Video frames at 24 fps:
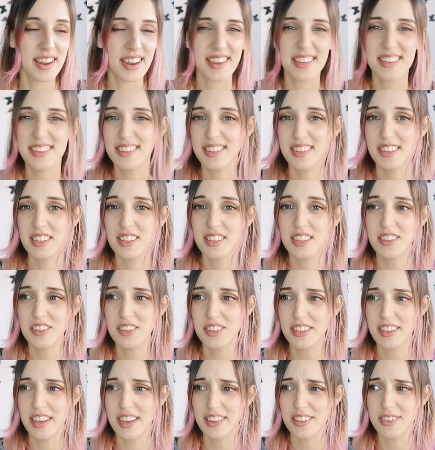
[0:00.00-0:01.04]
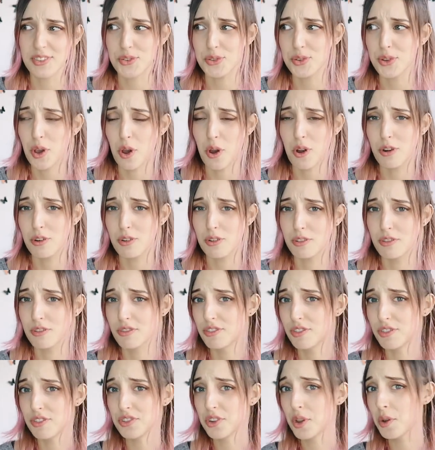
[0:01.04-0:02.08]
I still get to go
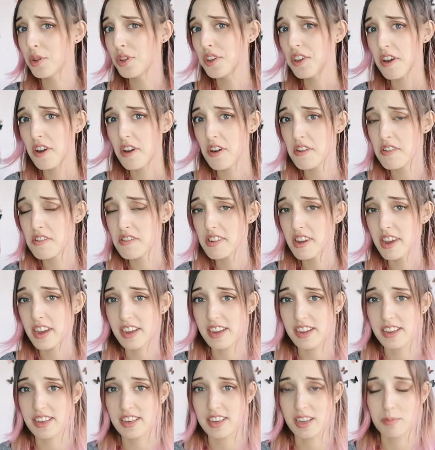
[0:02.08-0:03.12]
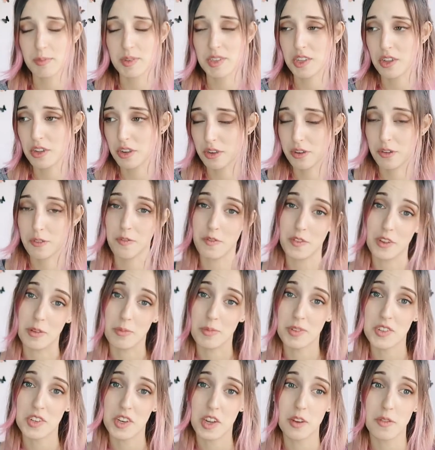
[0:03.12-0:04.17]
to Tokyo and I'm still gonna
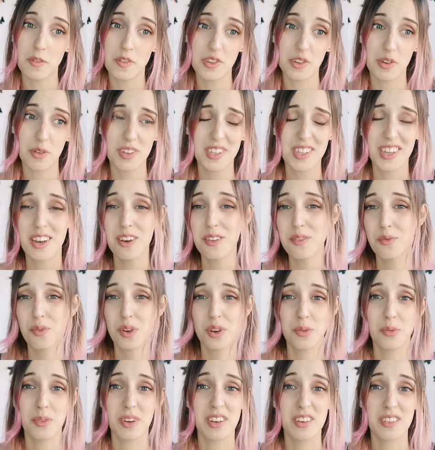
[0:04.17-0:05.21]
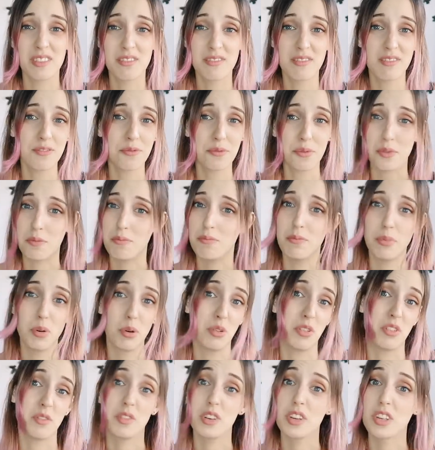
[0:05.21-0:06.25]
film stuff so it's kind of win-win for
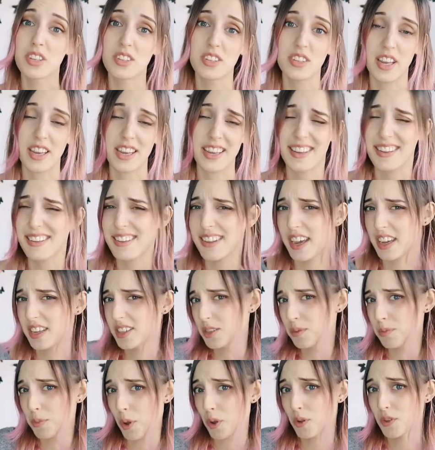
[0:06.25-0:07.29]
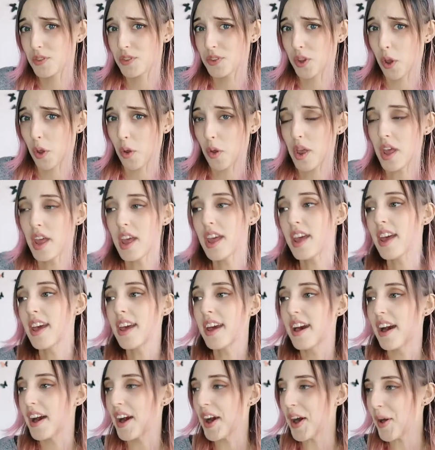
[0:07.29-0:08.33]
both of us I, I suppose so
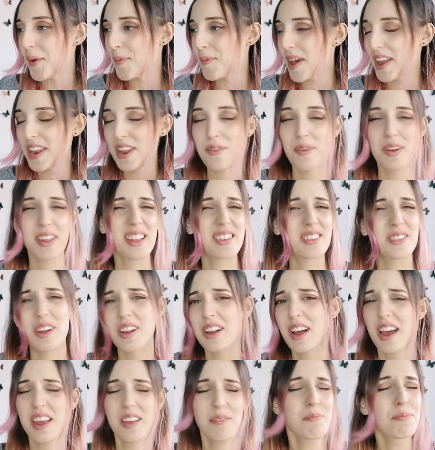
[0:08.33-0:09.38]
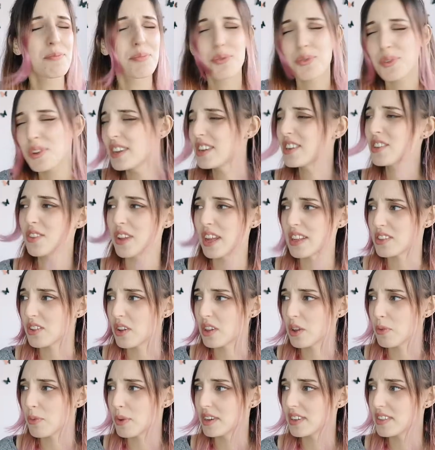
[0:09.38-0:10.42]
um, anyway that's all I'm pretty sure that's
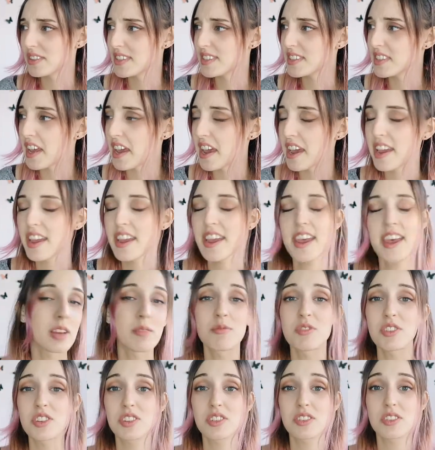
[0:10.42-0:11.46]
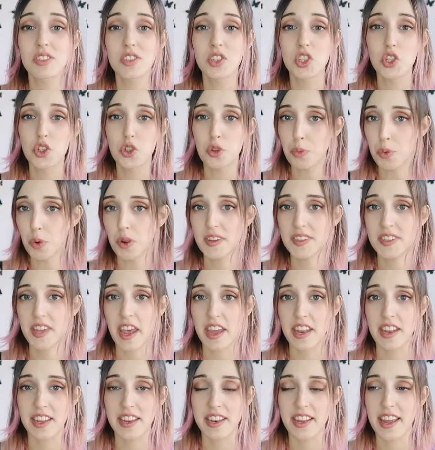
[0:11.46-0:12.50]
all I wanted to say I'm just super
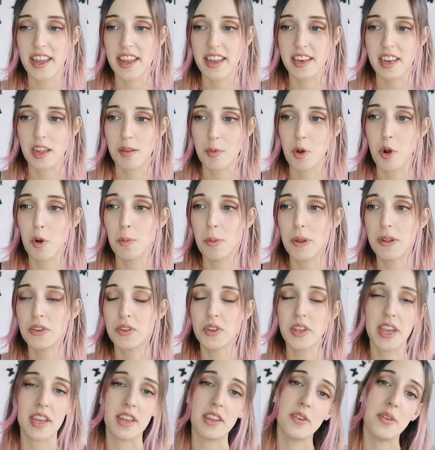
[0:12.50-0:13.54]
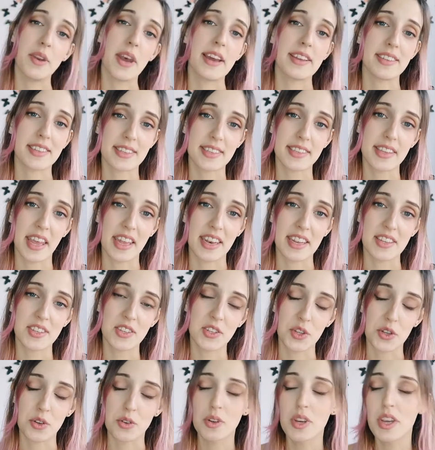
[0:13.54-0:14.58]
excited and I'm hoping to get you guys excited
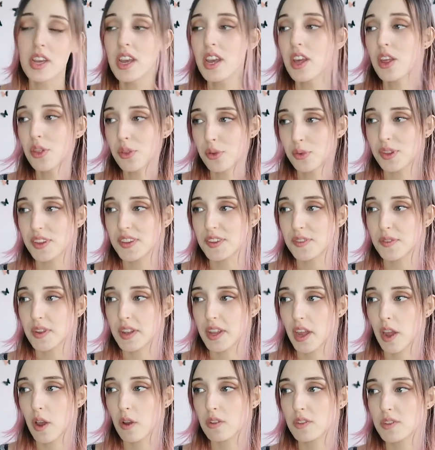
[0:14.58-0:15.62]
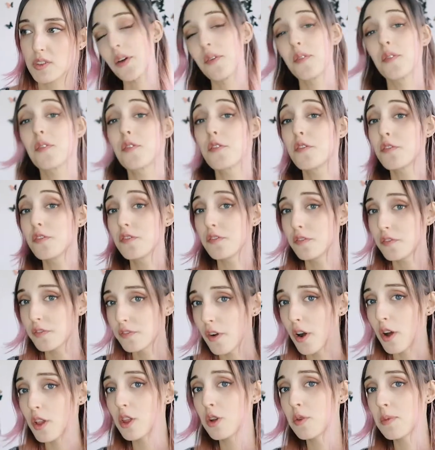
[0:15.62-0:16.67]
too through this video so
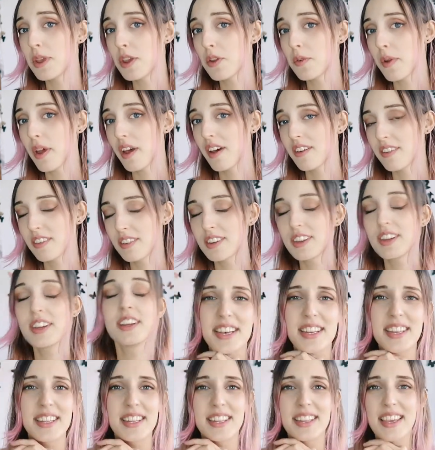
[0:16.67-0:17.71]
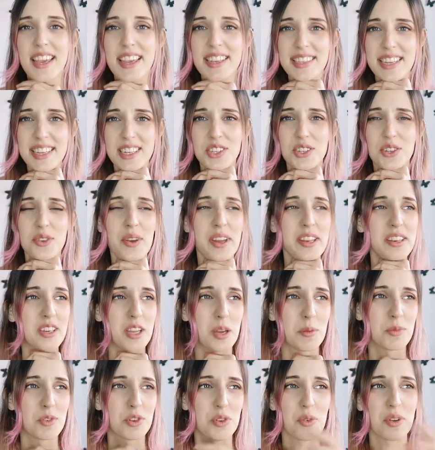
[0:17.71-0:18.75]
follow me around in, in case I do end
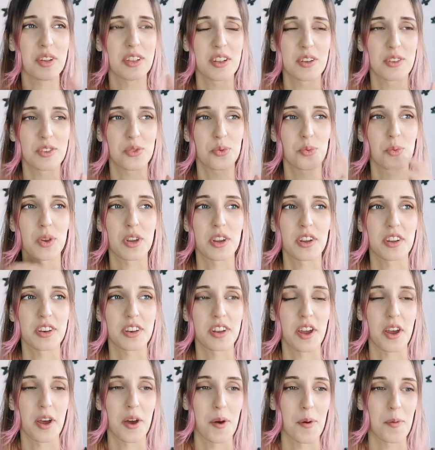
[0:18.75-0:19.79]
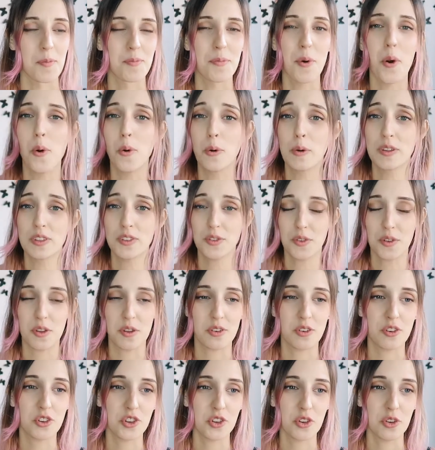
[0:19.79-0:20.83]
up doing those weird um, polls for you
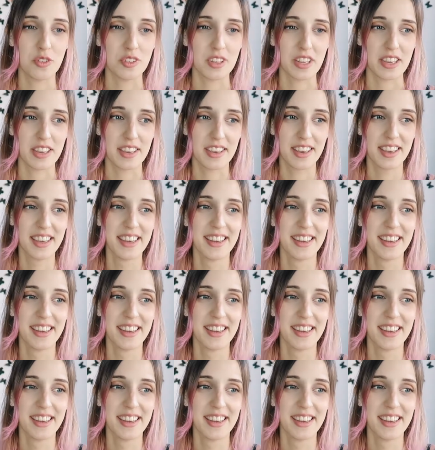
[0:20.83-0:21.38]
to choose like